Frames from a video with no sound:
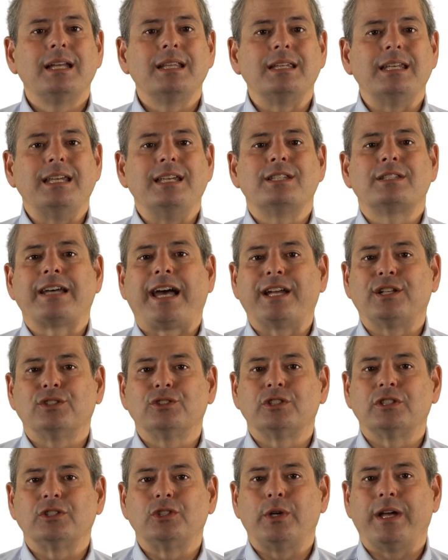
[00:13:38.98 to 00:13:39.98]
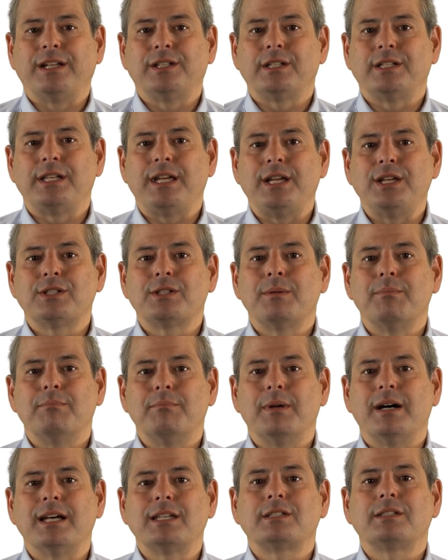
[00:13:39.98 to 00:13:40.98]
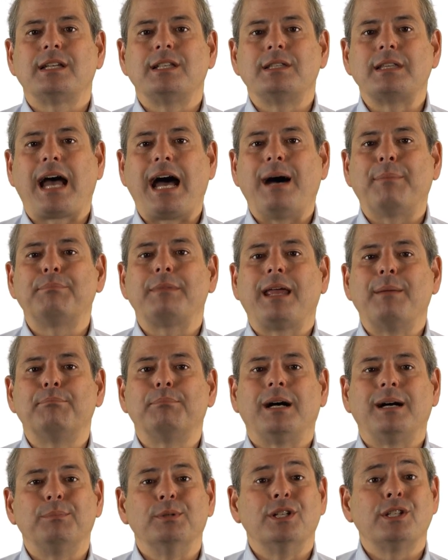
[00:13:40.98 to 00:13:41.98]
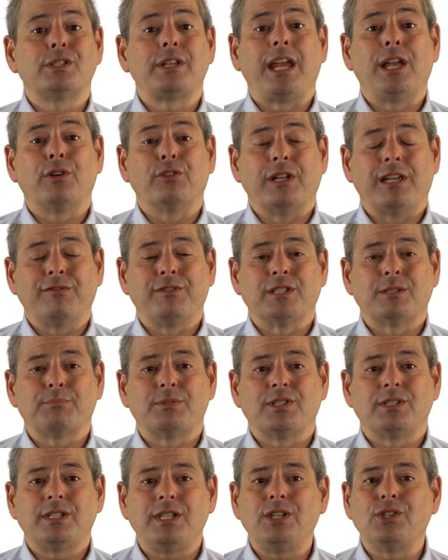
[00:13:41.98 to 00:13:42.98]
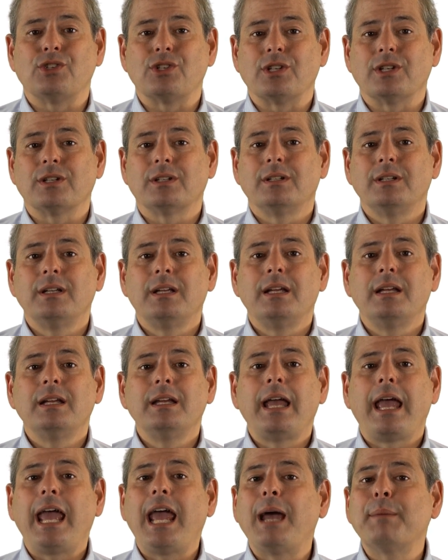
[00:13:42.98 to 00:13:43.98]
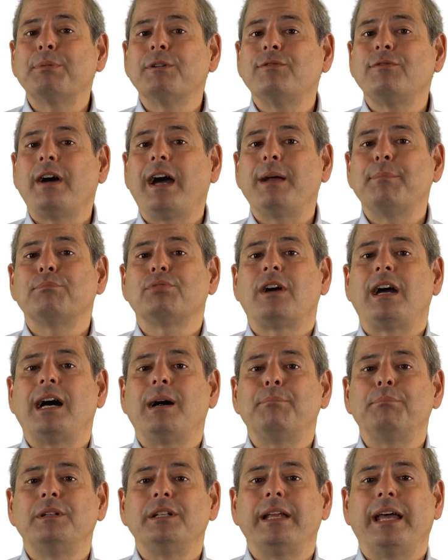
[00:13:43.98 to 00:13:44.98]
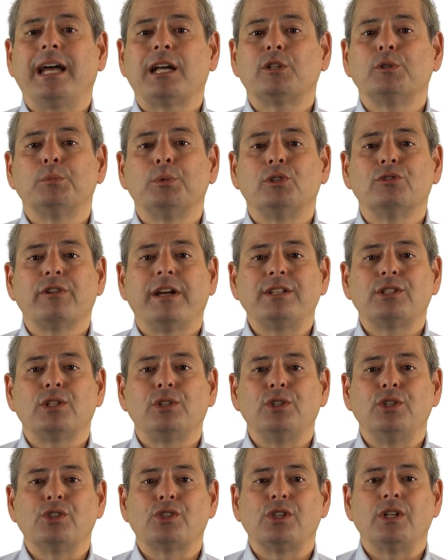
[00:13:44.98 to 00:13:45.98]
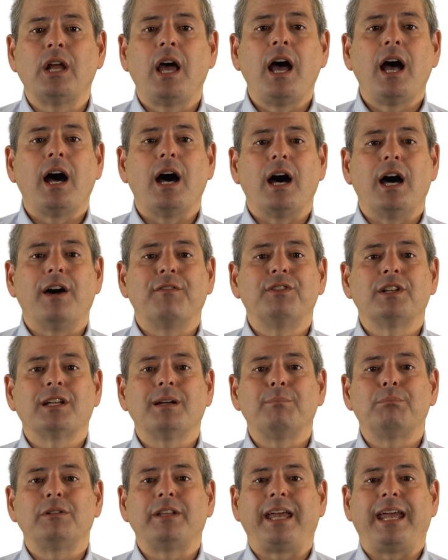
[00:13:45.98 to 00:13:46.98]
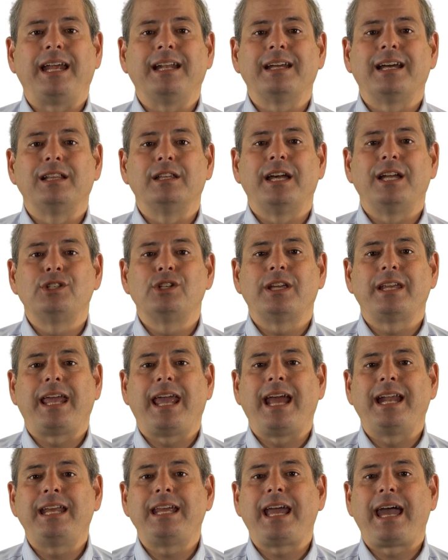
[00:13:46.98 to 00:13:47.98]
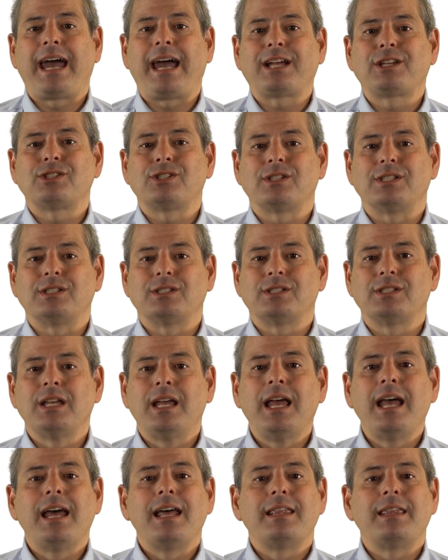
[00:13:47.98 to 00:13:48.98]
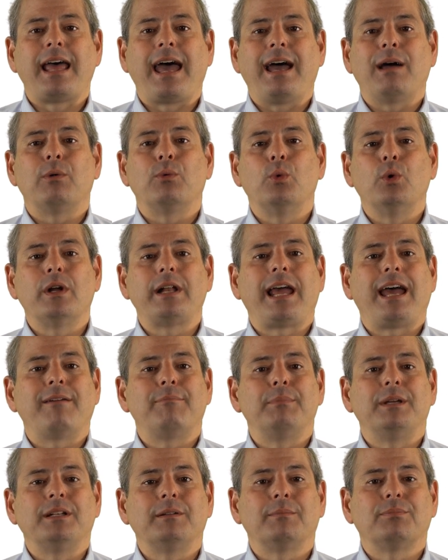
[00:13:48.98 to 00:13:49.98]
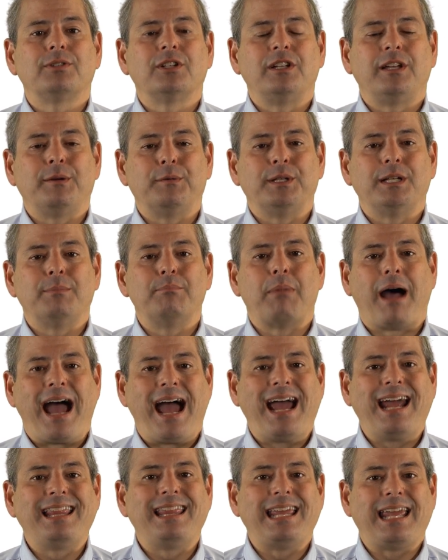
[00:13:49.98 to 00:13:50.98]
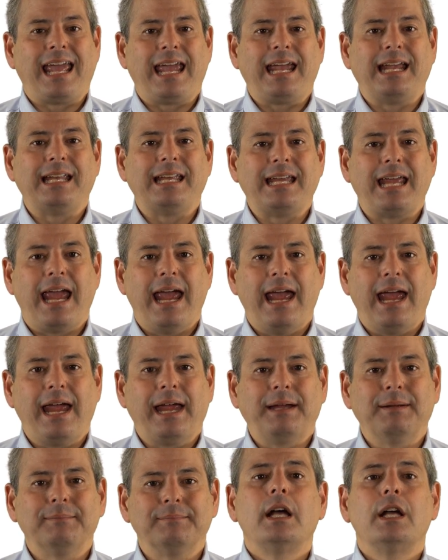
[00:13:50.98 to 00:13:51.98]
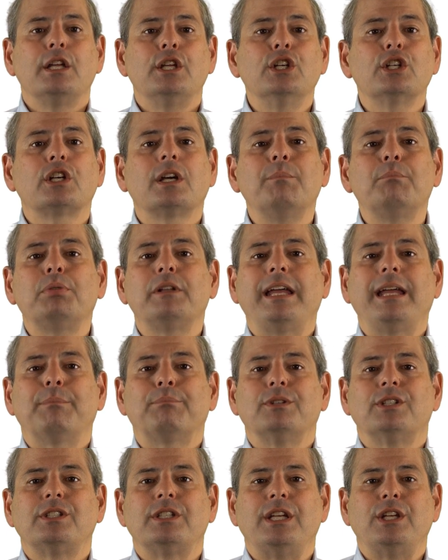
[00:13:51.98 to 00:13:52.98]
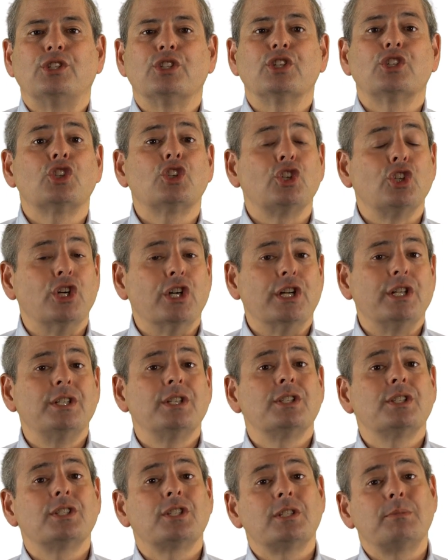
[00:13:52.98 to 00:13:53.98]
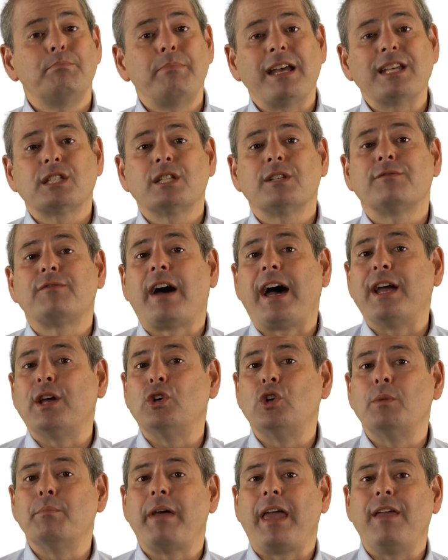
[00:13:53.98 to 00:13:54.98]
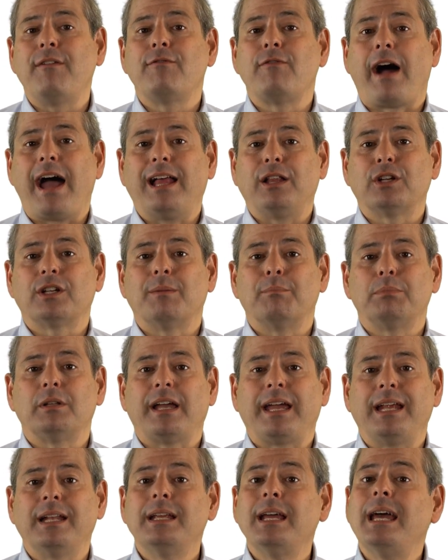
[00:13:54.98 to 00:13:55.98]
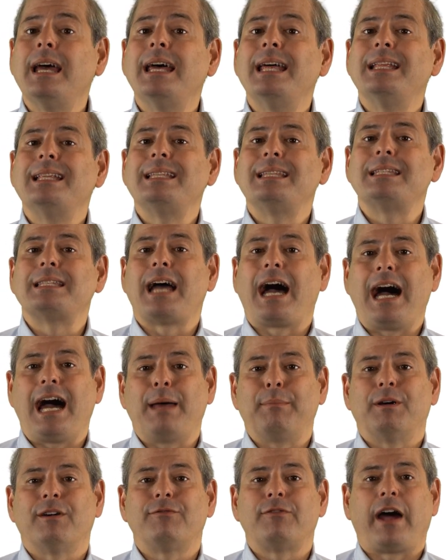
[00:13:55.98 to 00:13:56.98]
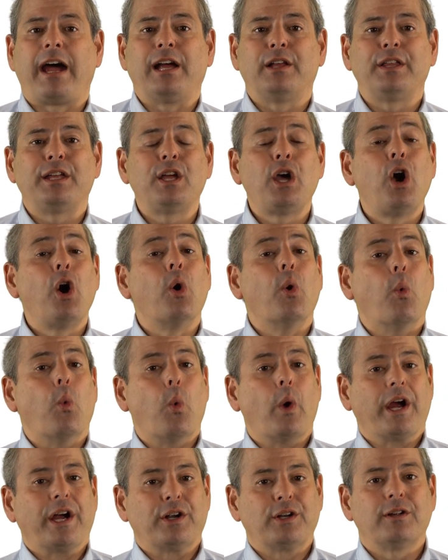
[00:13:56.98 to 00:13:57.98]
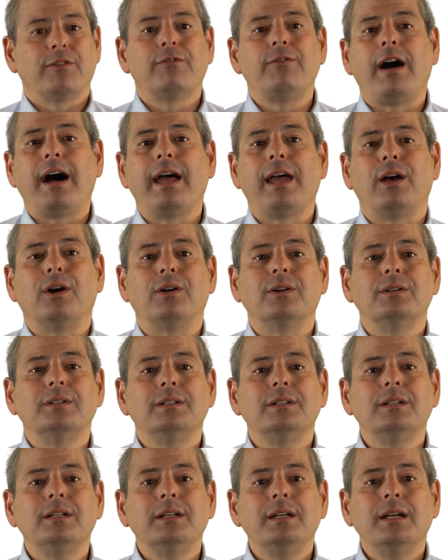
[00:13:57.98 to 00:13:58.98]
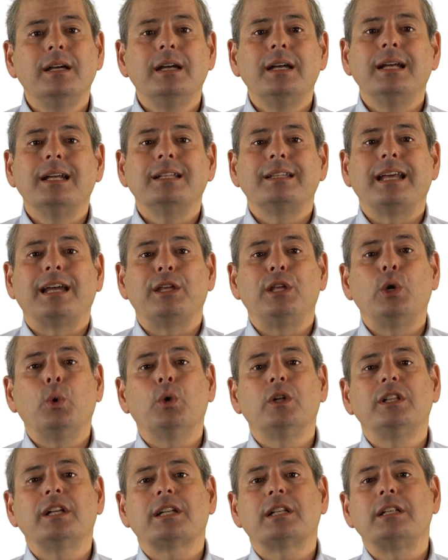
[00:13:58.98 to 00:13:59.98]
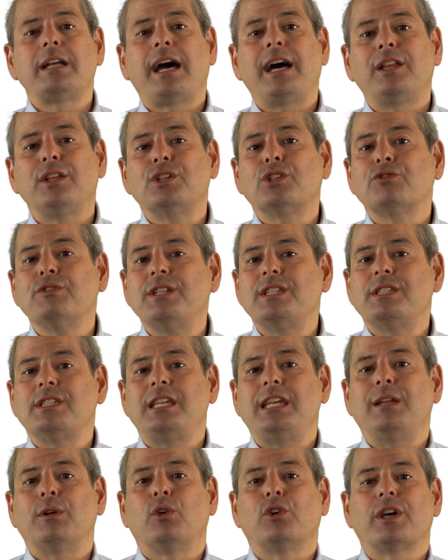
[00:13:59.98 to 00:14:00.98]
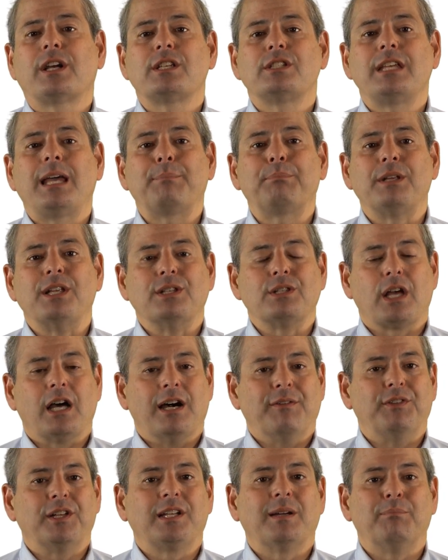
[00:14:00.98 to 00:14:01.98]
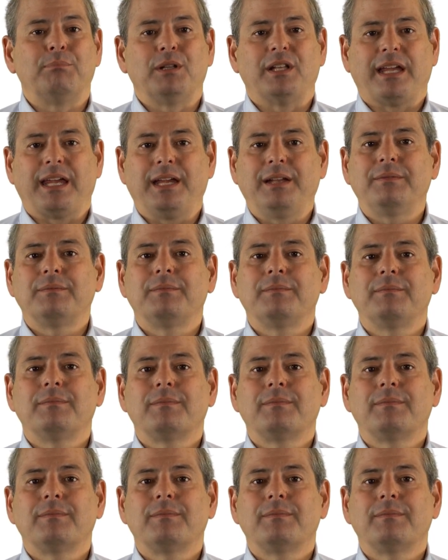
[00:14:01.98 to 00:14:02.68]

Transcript: These Title II entities must adopt and publish a grievance procedure and provide prompt and equitable resolution of the complaint alleging any actions that would have been prohibited by the ADA. Your complaint procedure should specify who may file a complaint, time of filing, where to file, that you will acknowledge receipt or acceptance of the complaint,